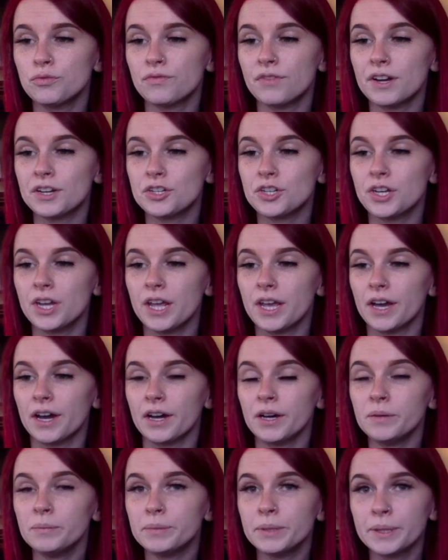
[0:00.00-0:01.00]
freshen it
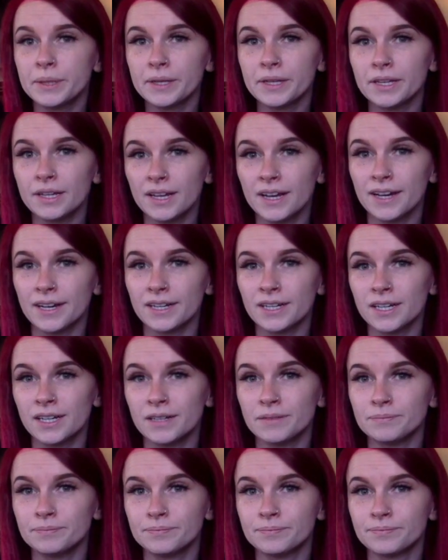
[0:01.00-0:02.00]
up,
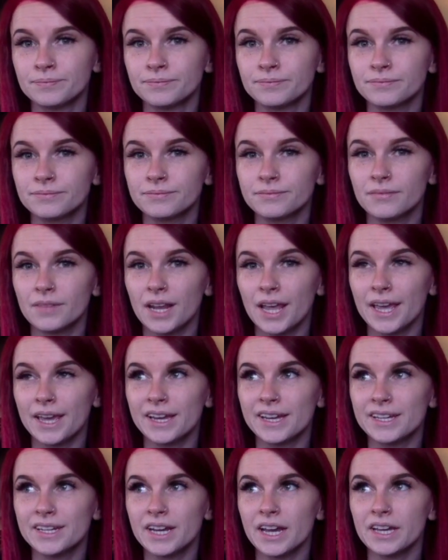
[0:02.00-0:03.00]

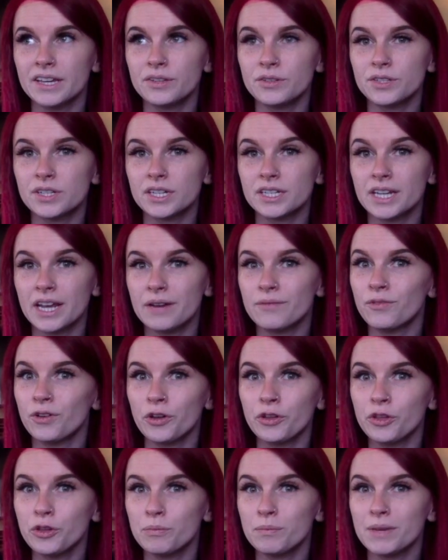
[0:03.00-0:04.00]
and I used a 10
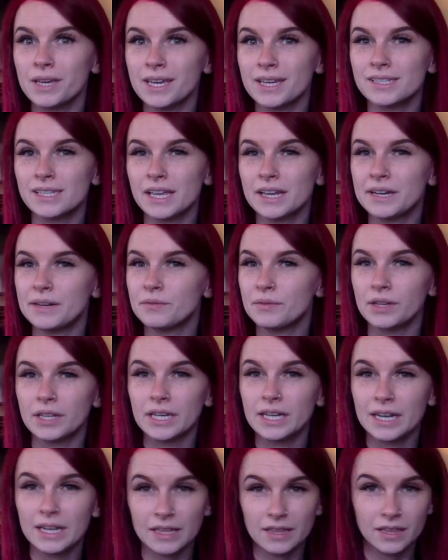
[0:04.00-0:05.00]
volume because I didn't really
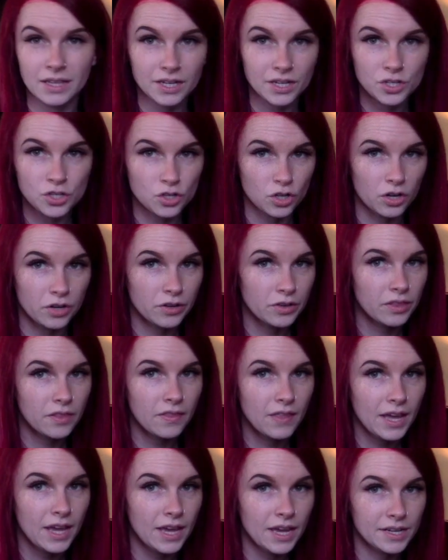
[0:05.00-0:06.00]
need anything stronger than
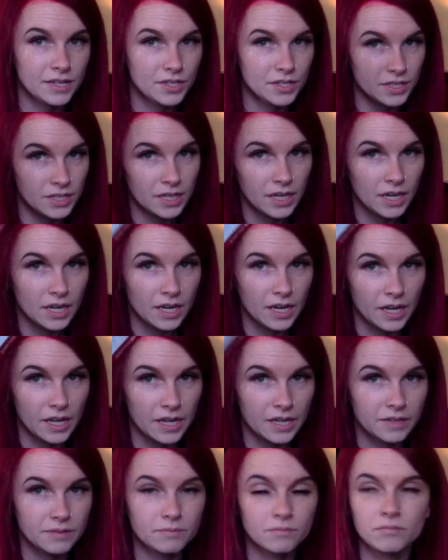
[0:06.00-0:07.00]
that. I just needed
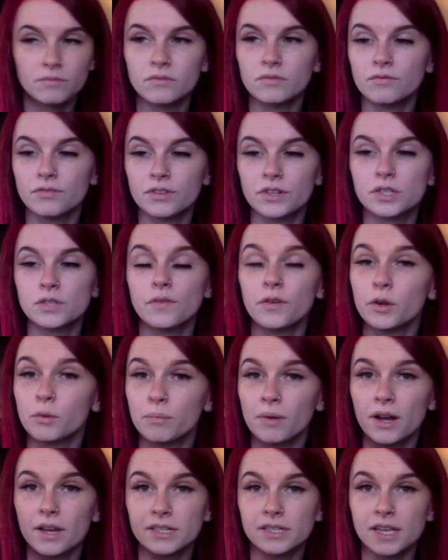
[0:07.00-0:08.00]
it, first of all, to
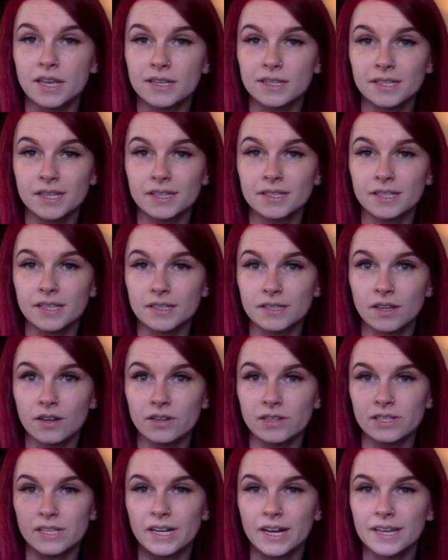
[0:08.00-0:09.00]
process because this
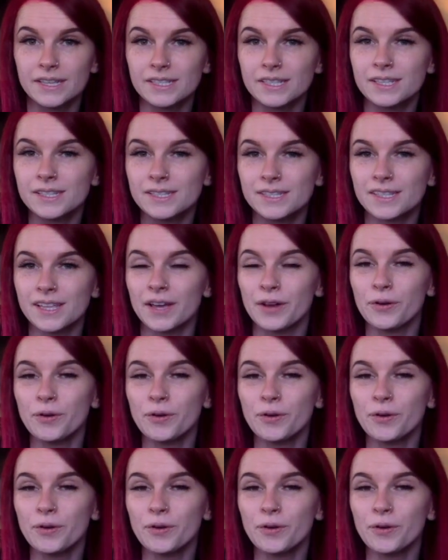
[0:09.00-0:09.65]
oxidizes. So